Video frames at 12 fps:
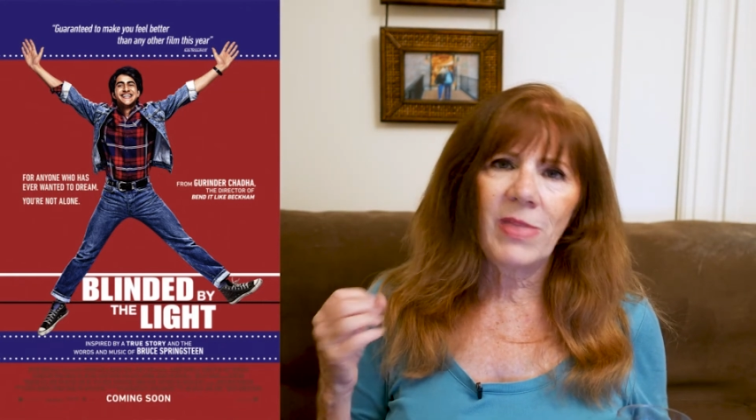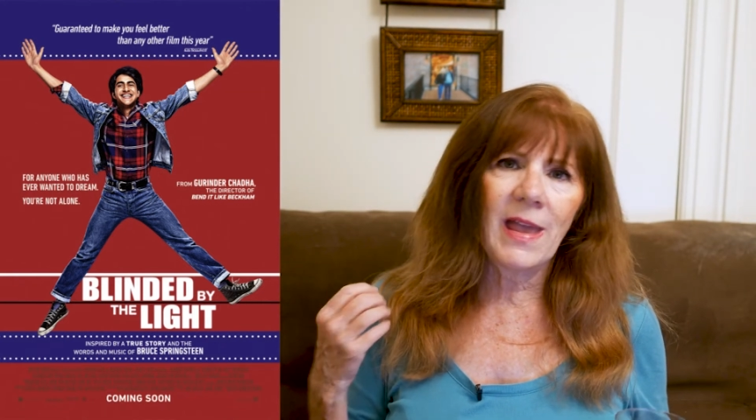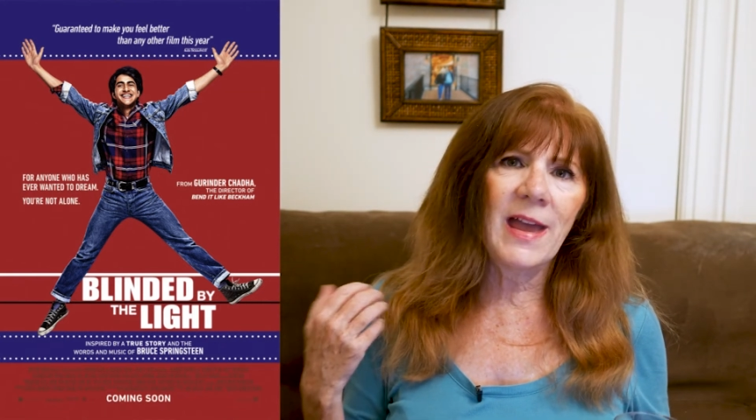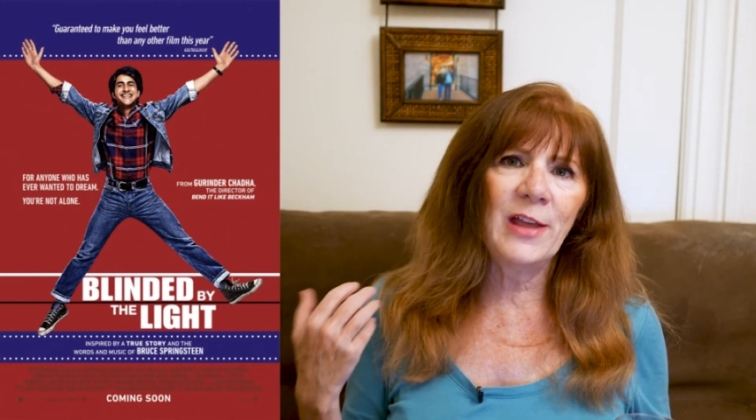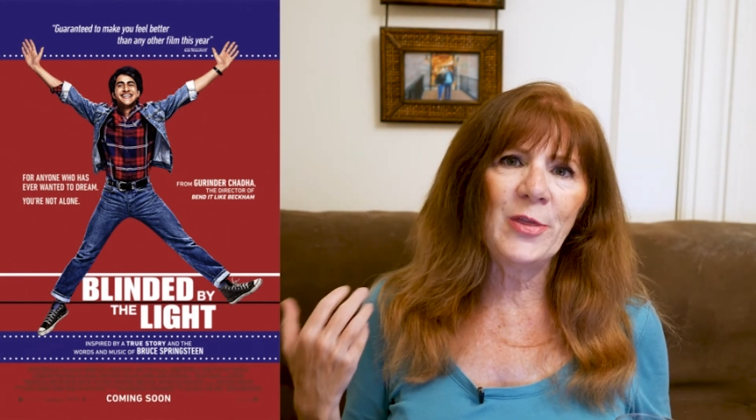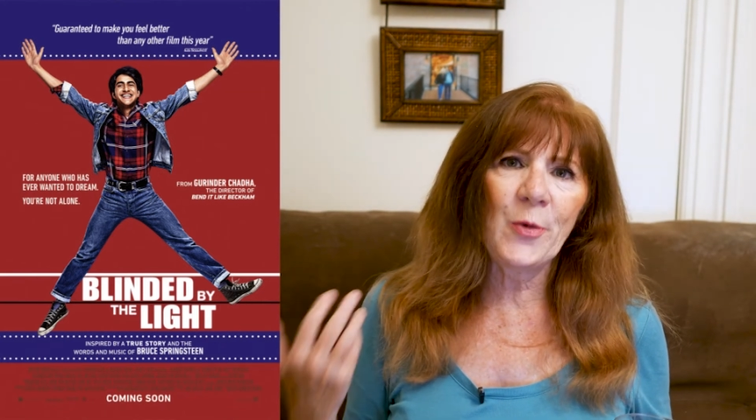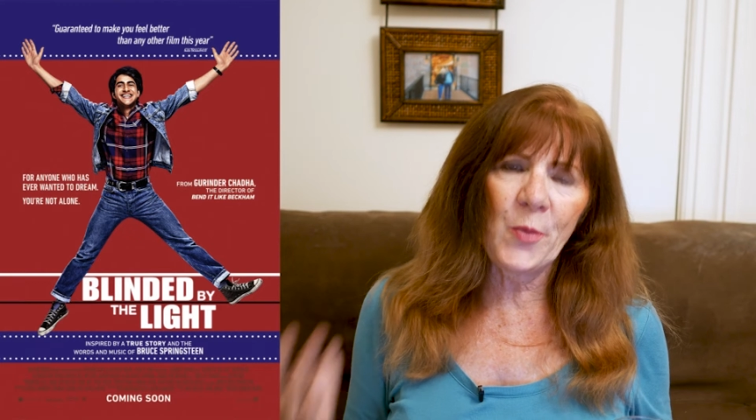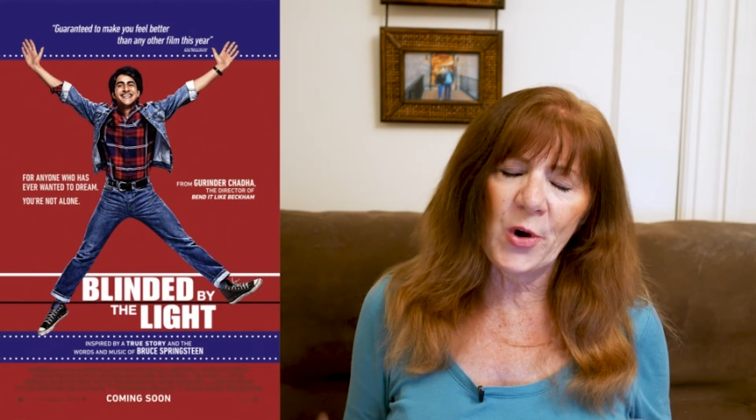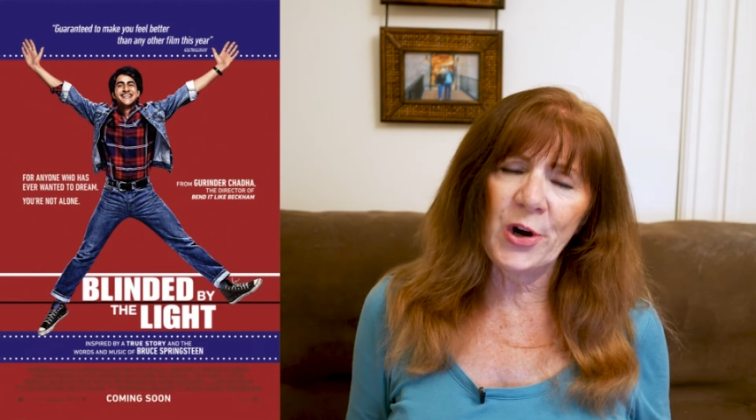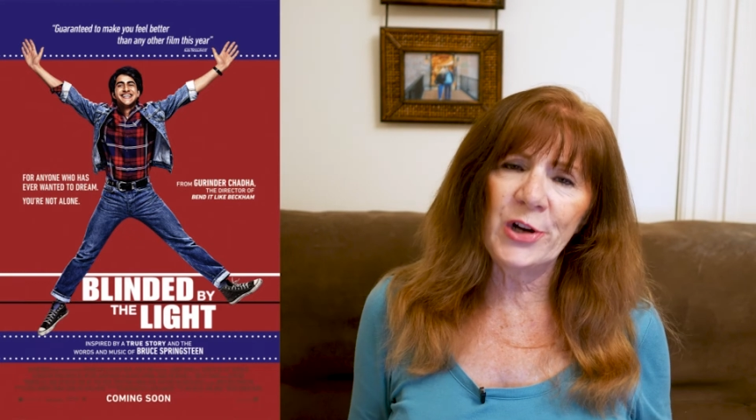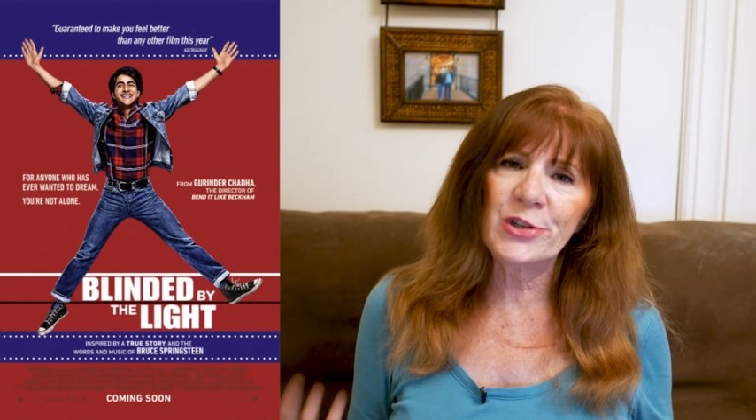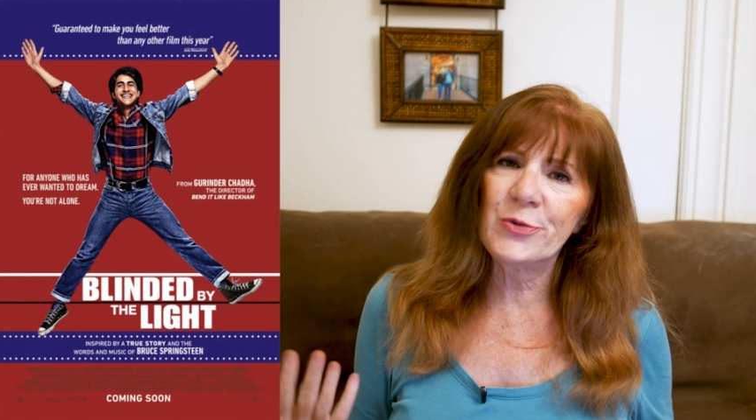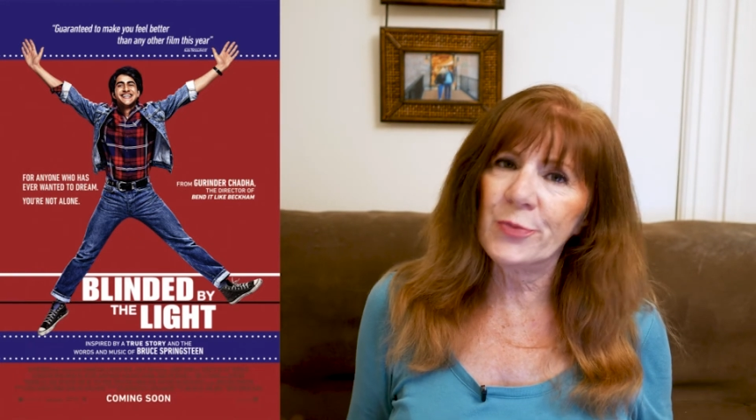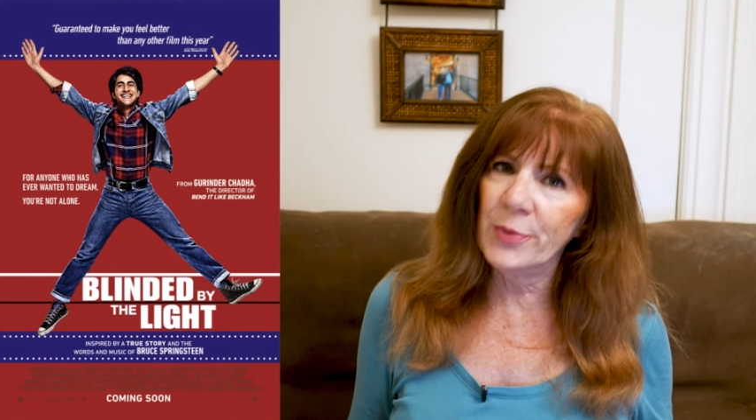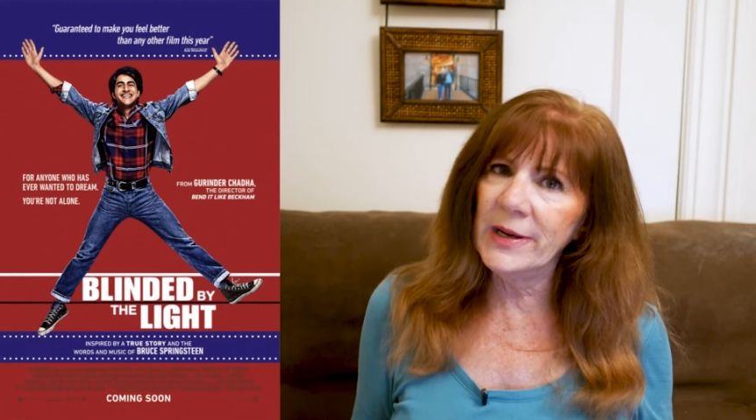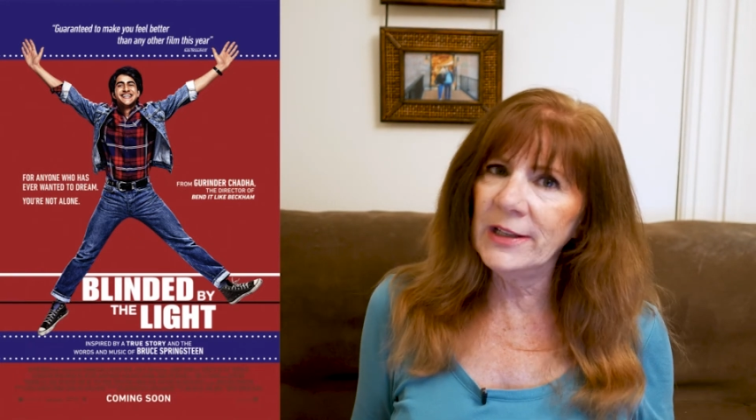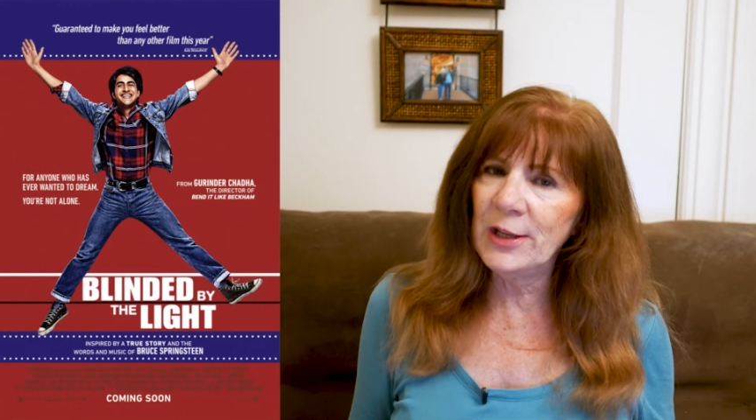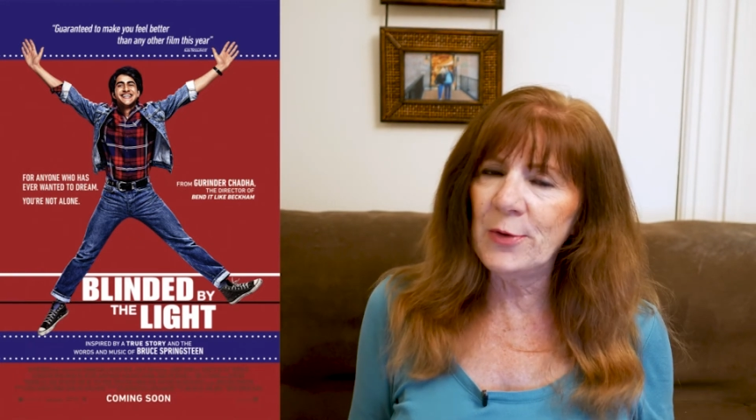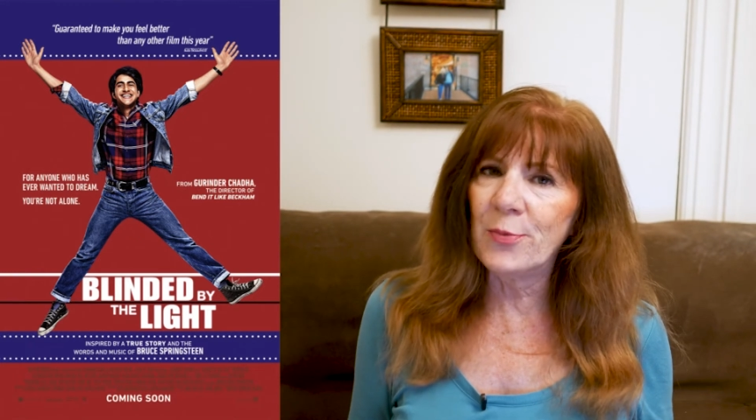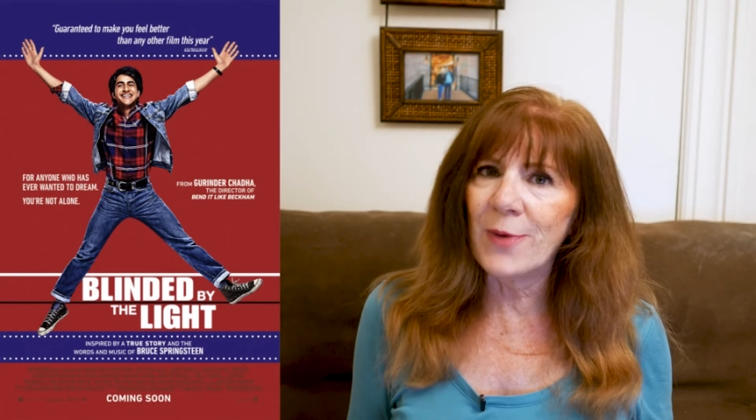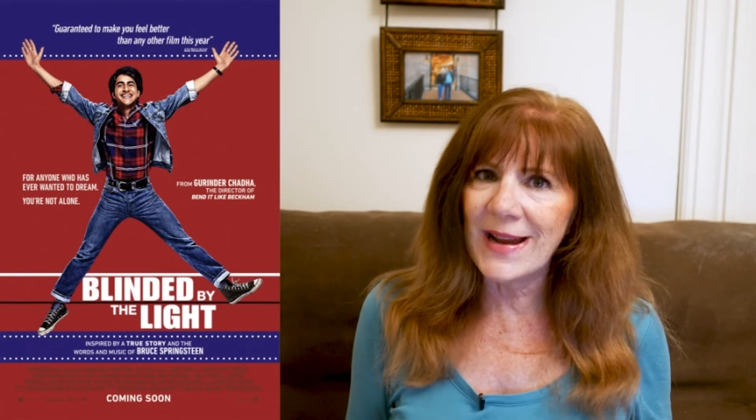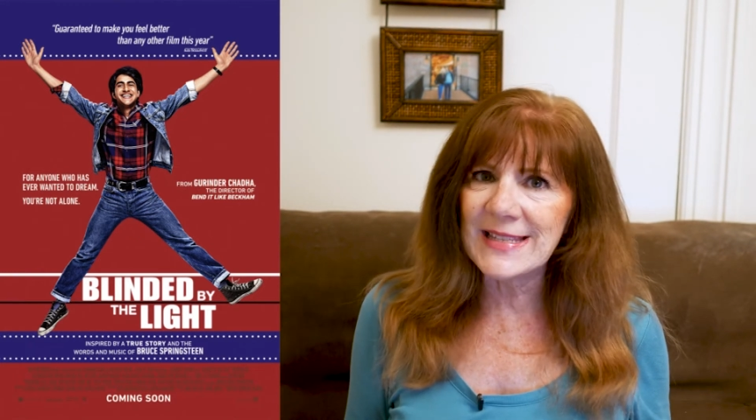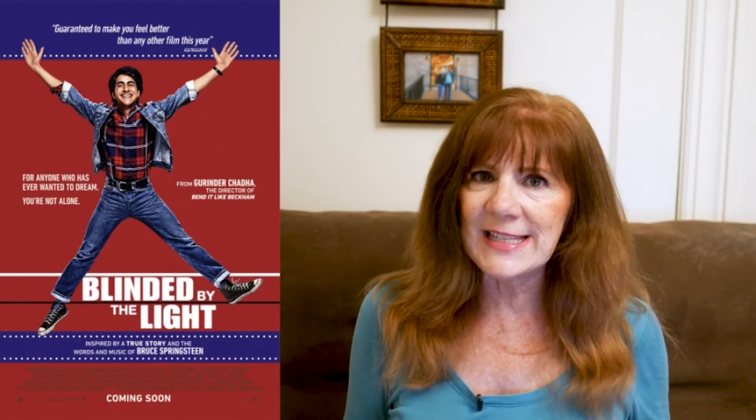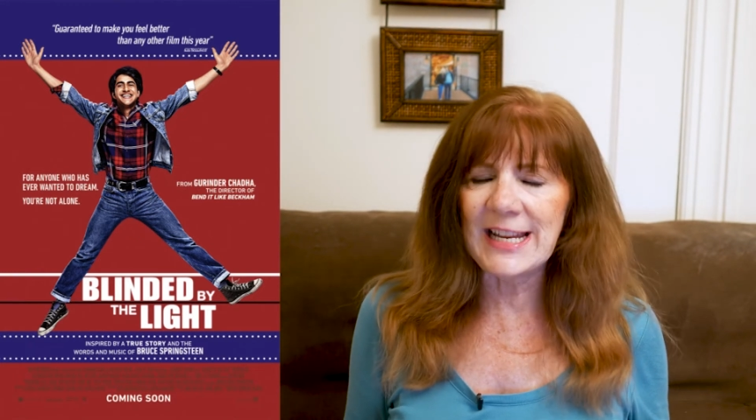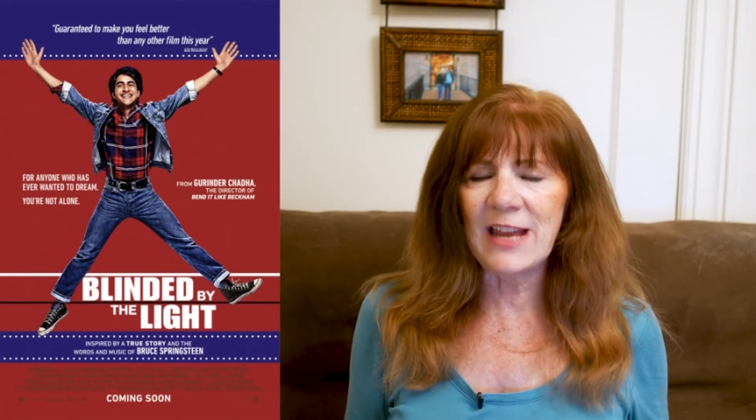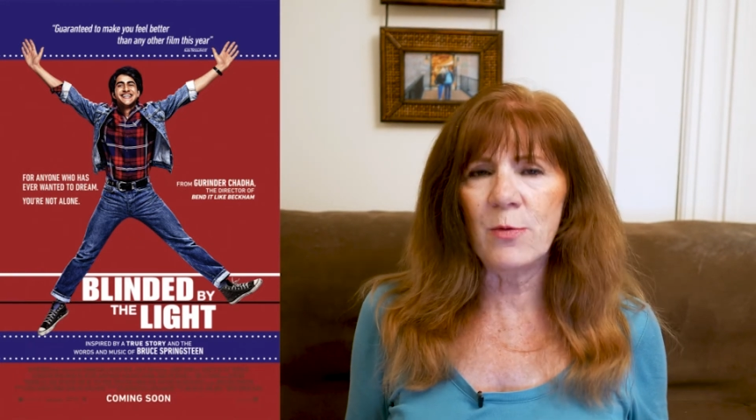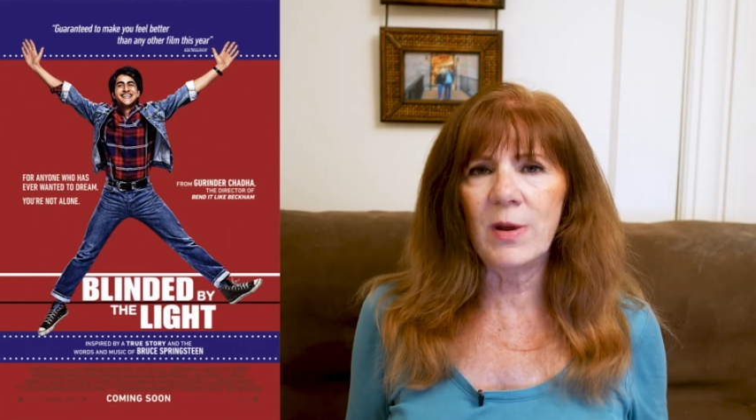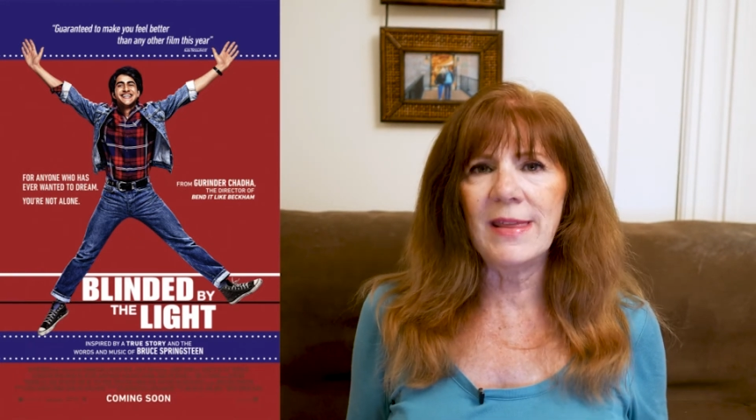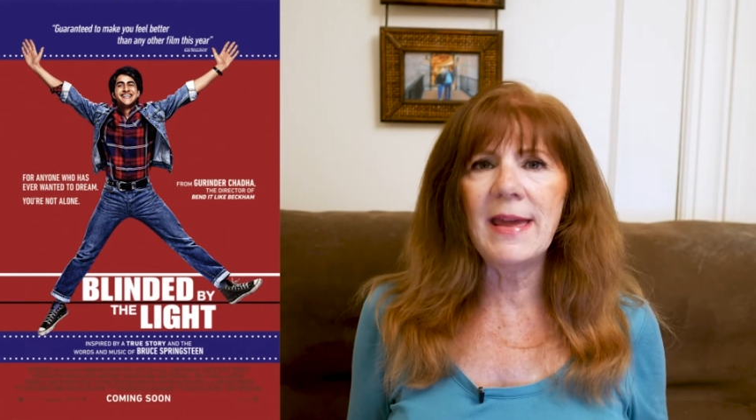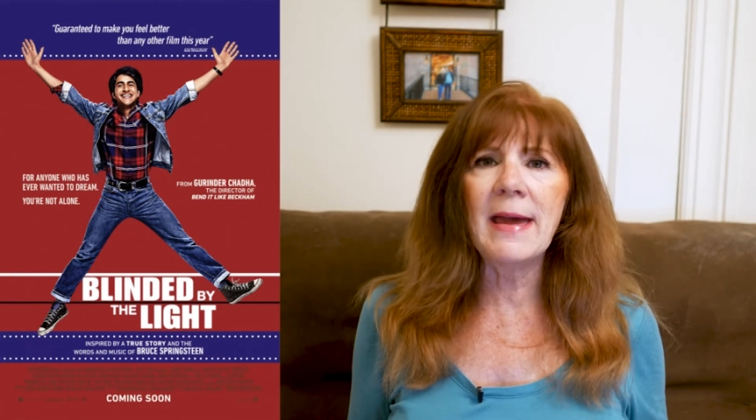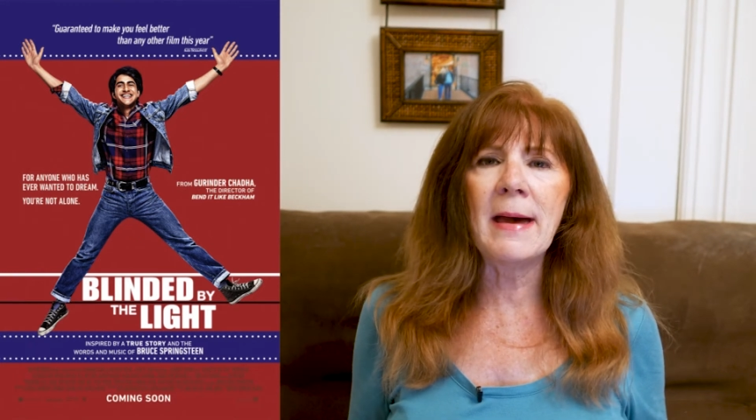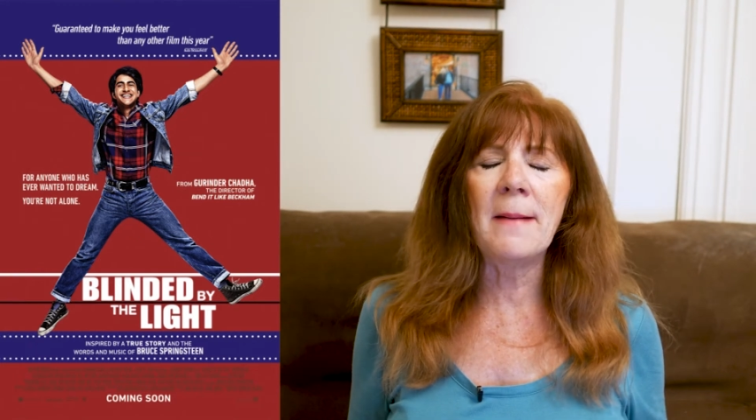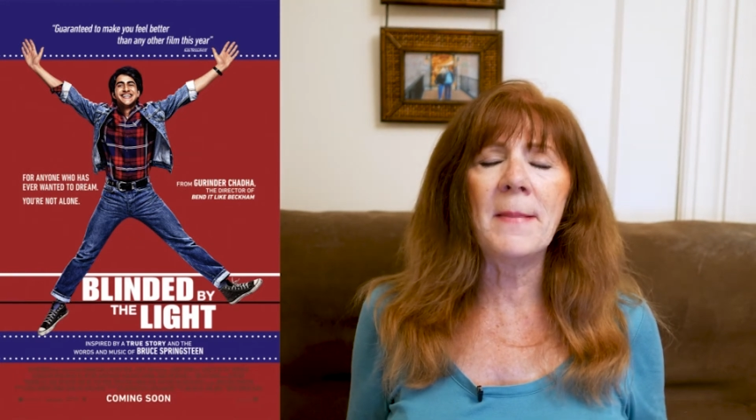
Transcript: and the words really resonate with him,